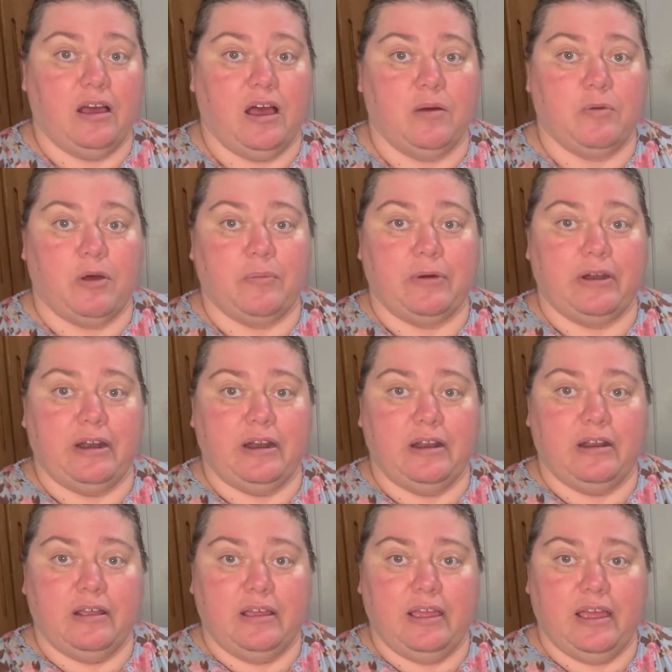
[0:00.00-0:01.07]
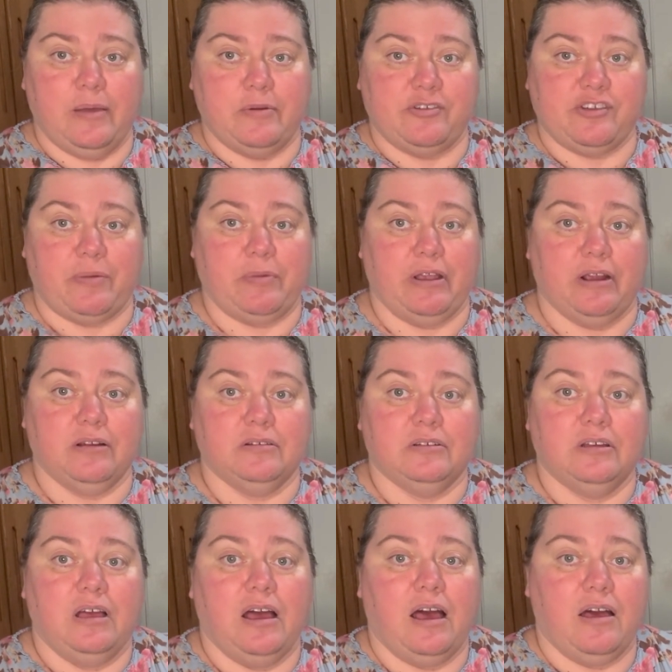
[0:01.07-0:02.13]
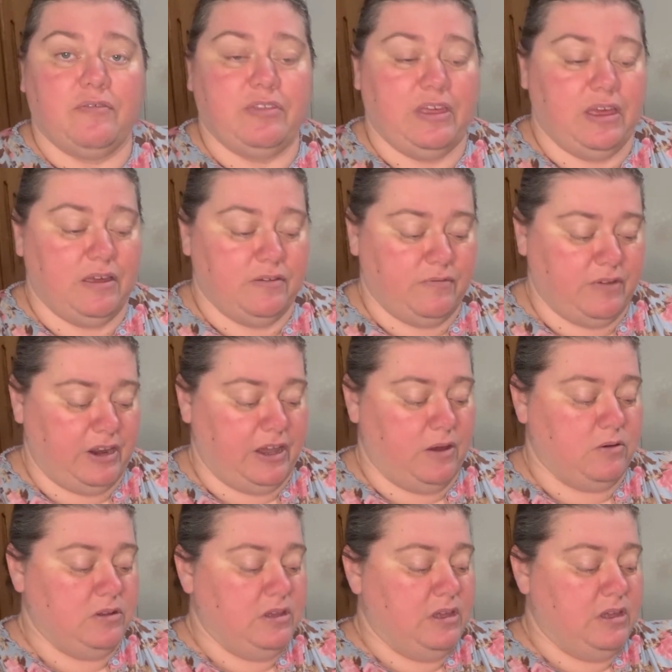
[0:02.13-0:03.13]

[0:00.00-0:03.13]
I'll put an image up here of the video.